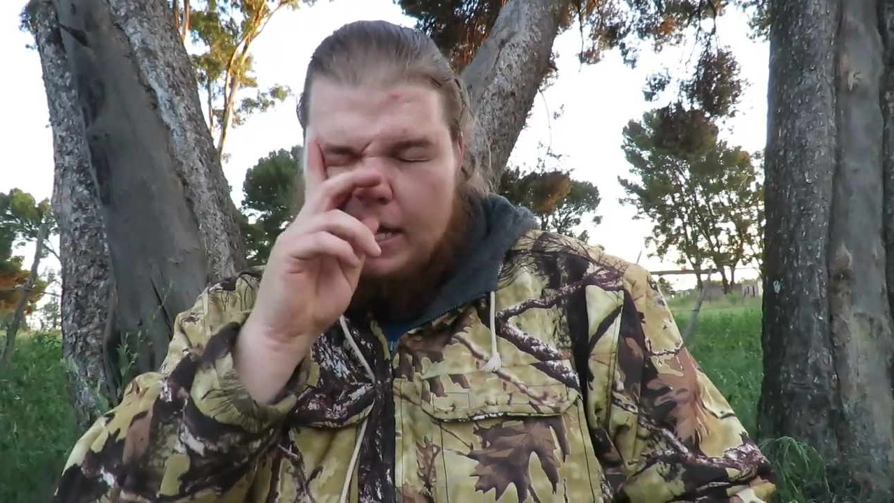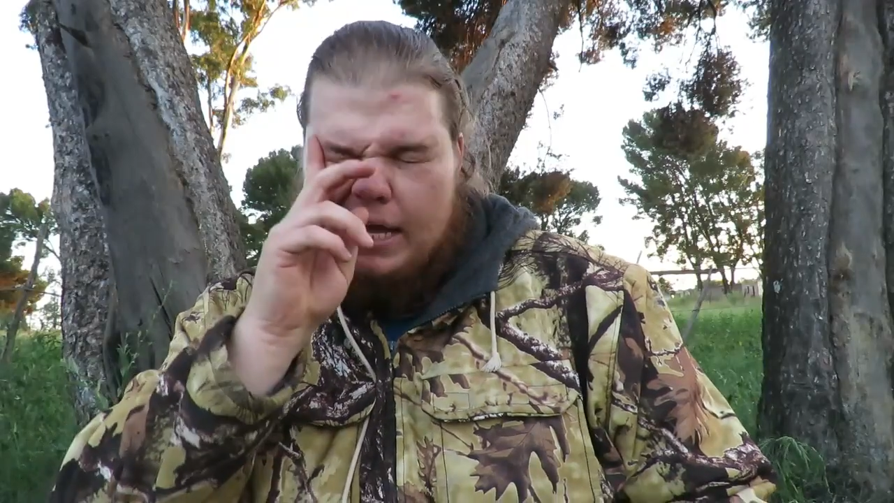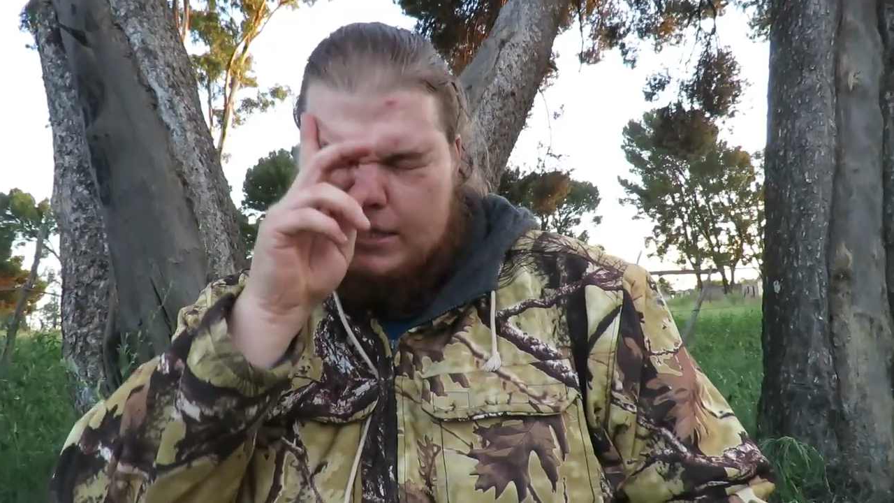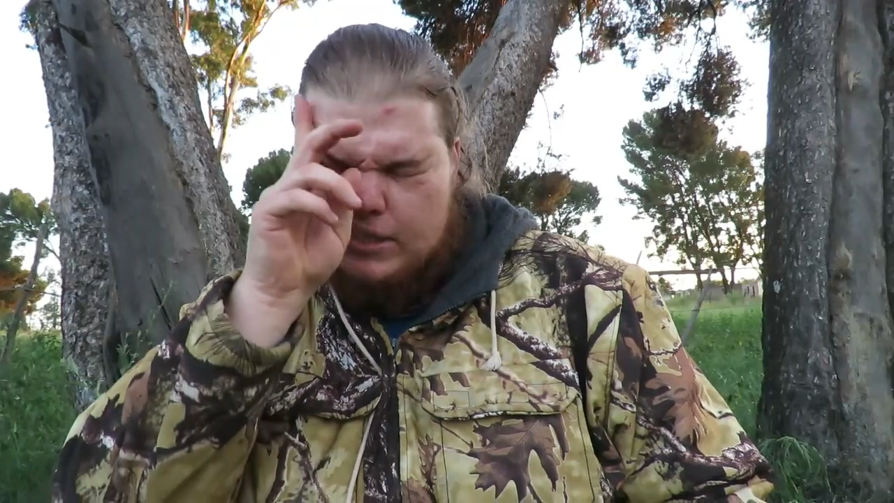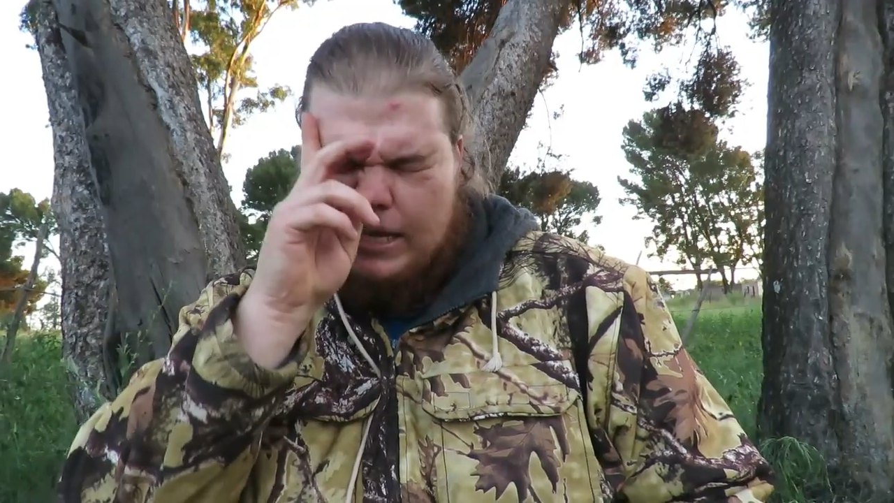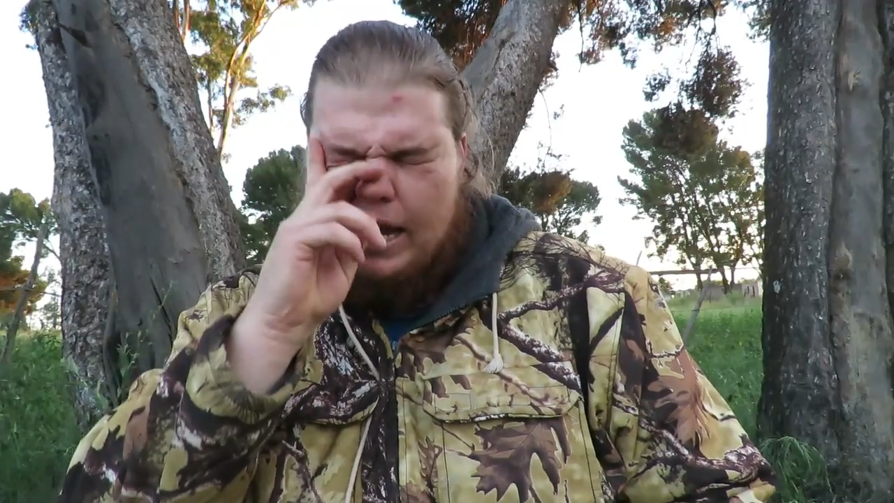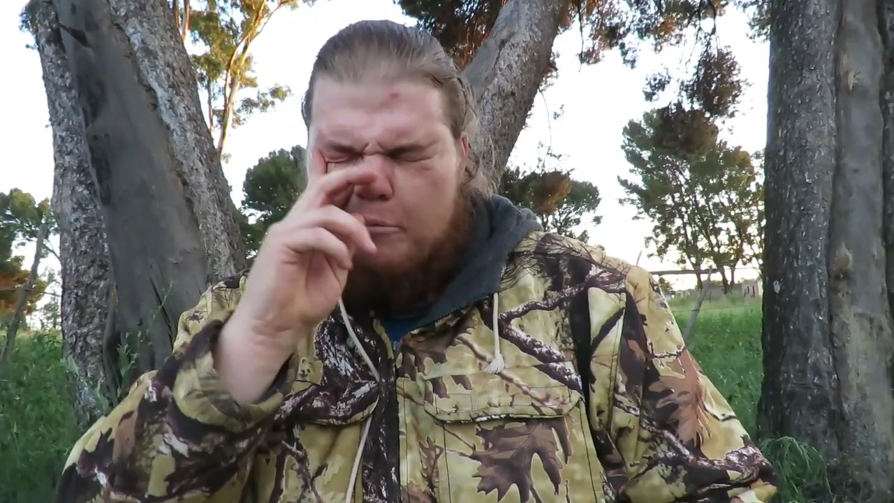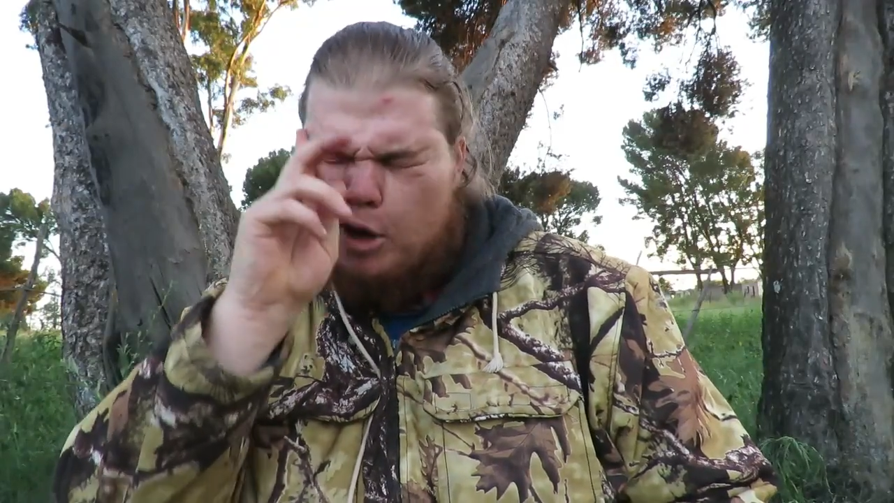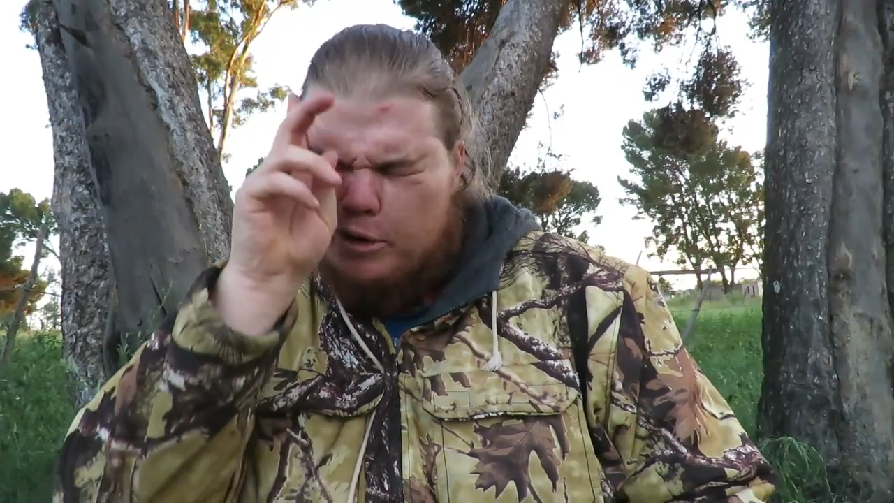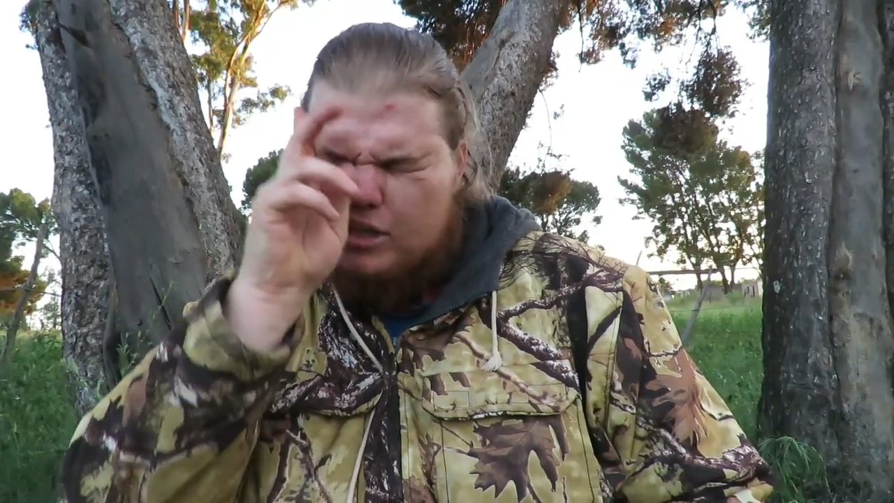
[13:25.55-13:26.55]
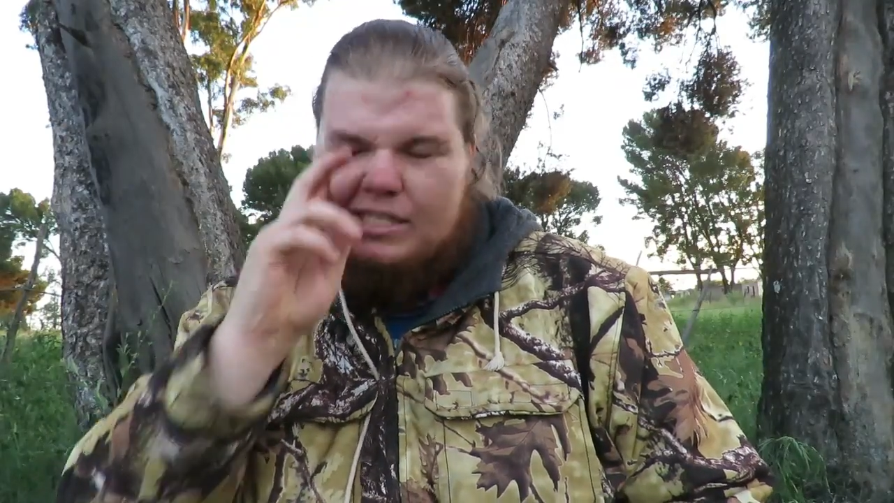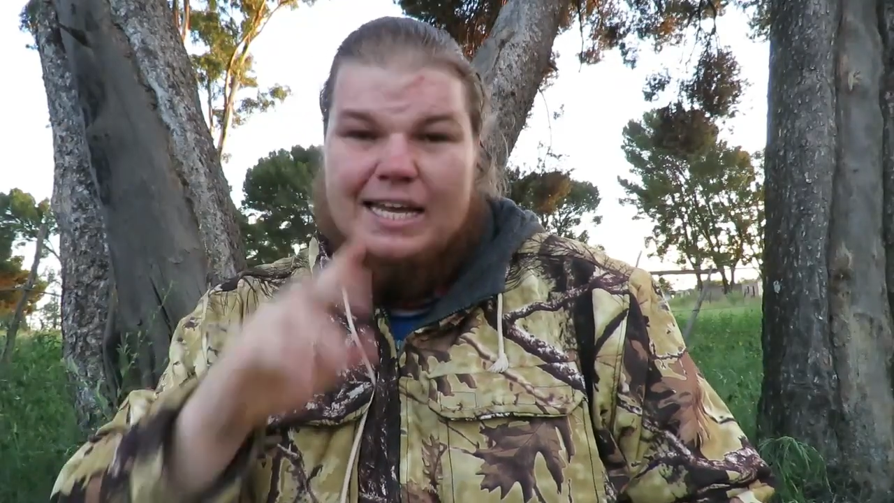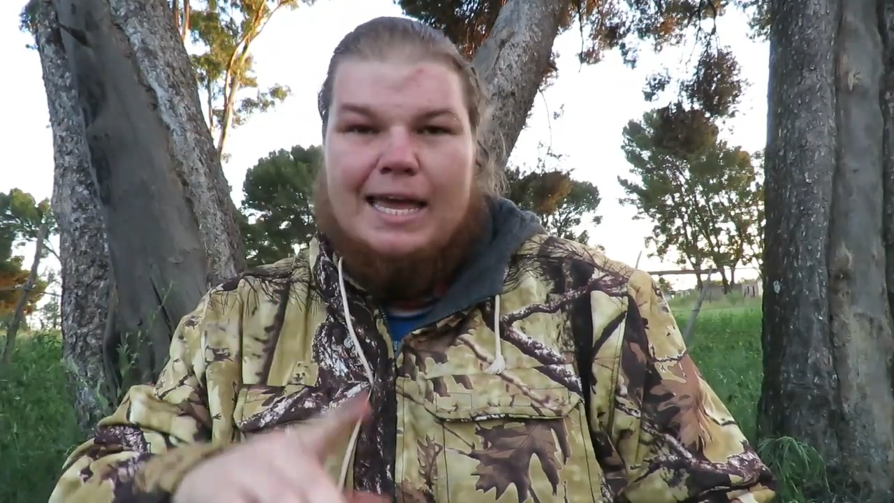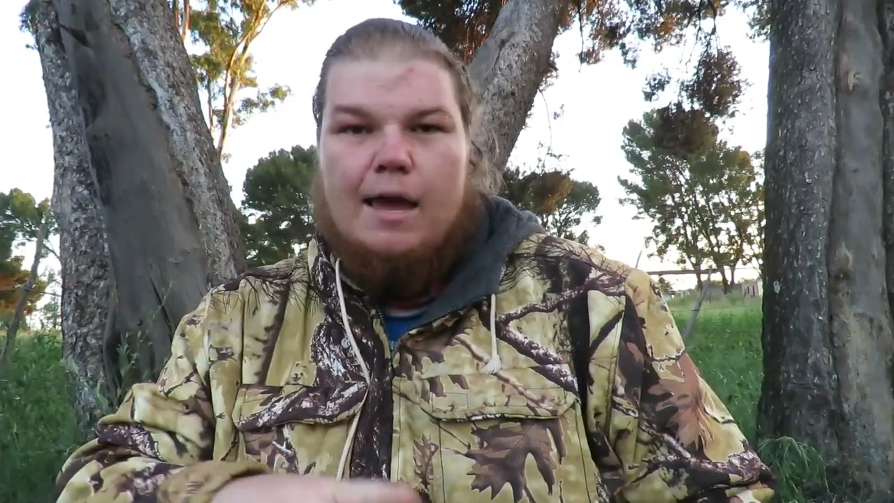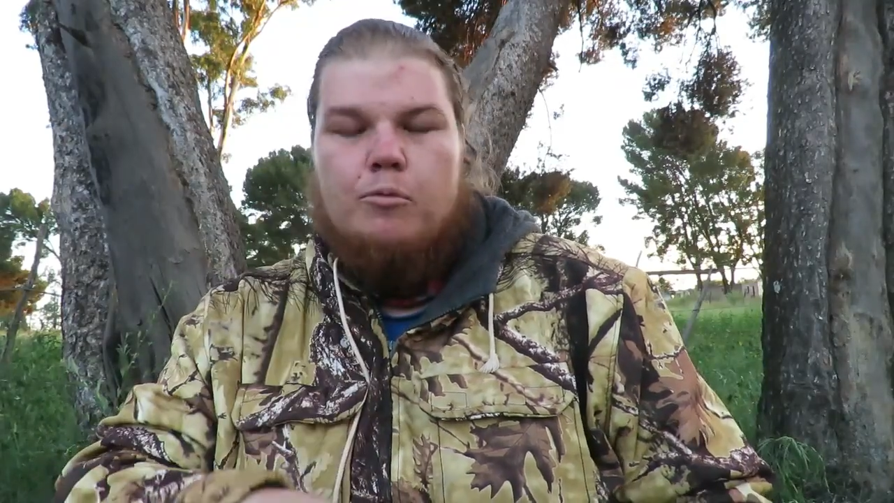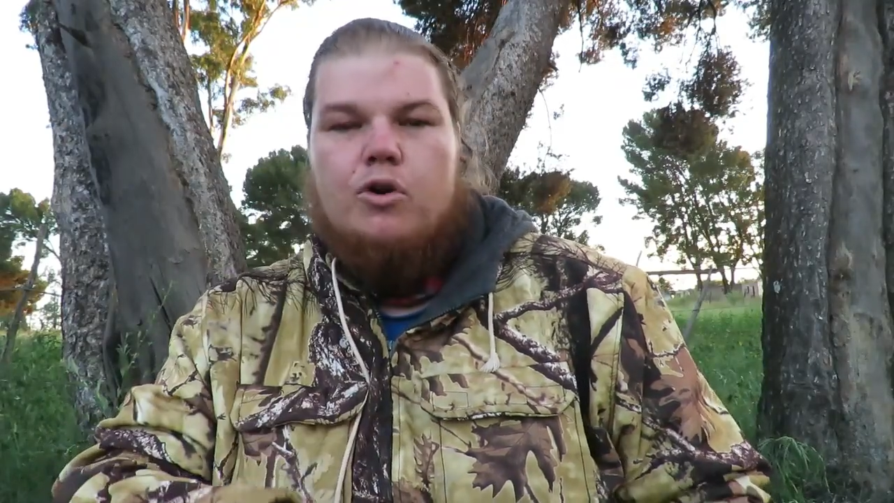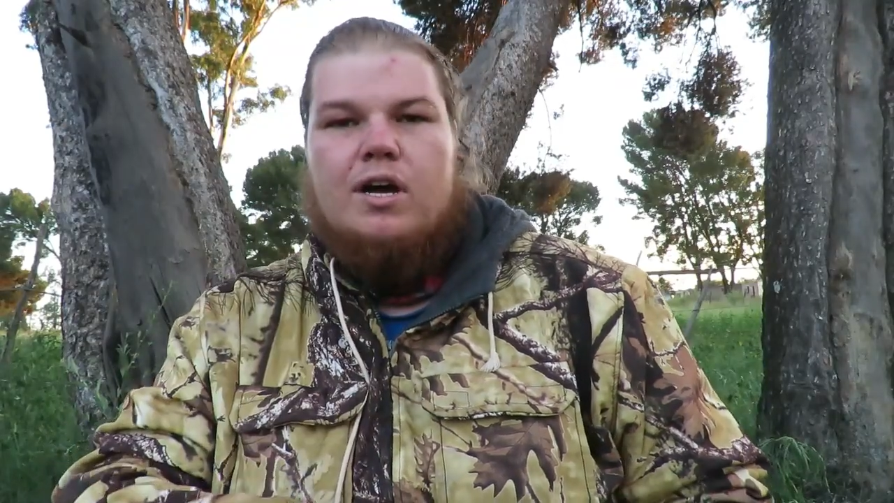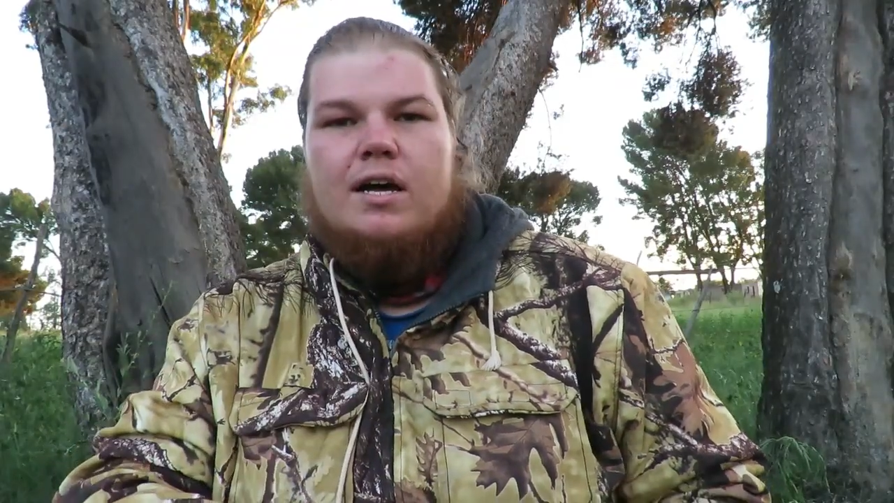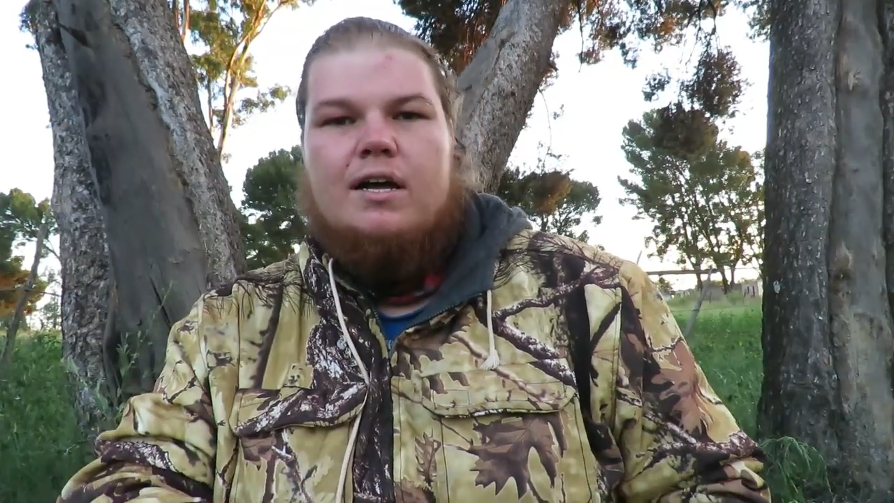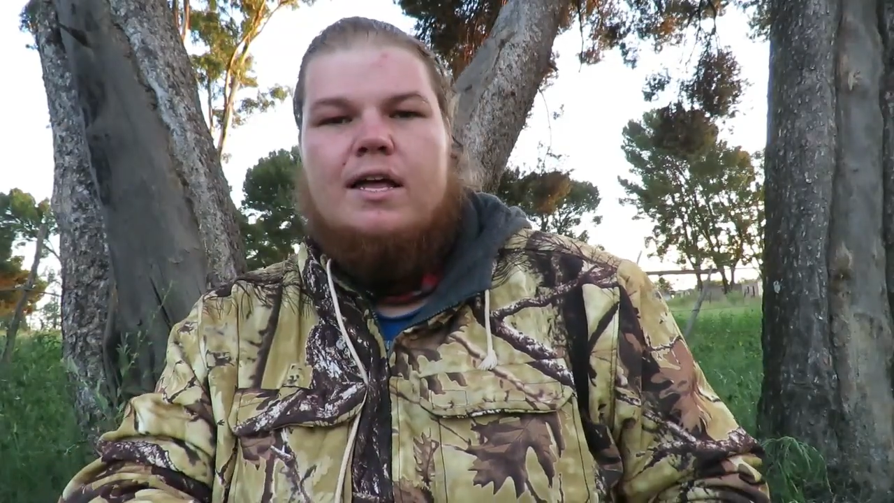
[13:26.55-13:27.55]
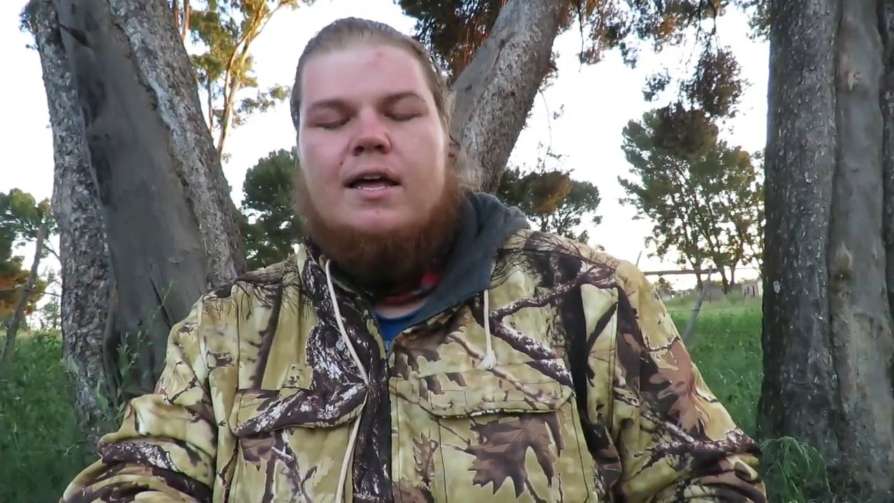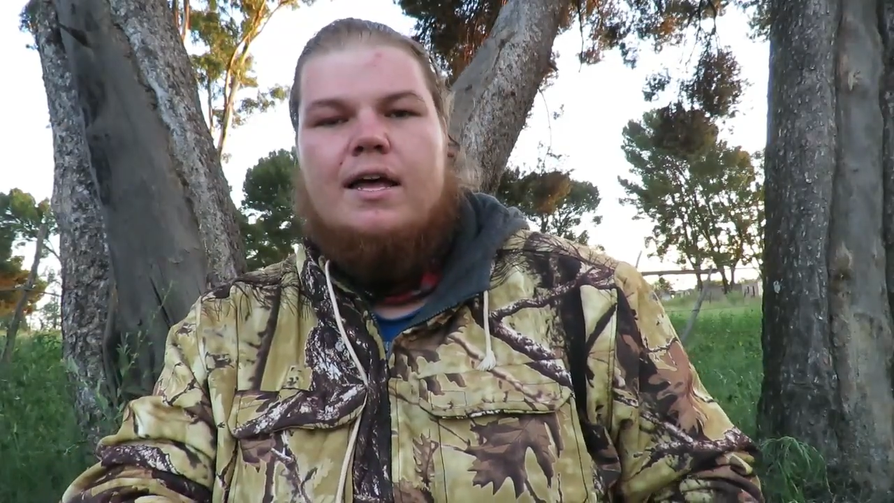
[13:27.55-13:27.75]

to the camera, because the camera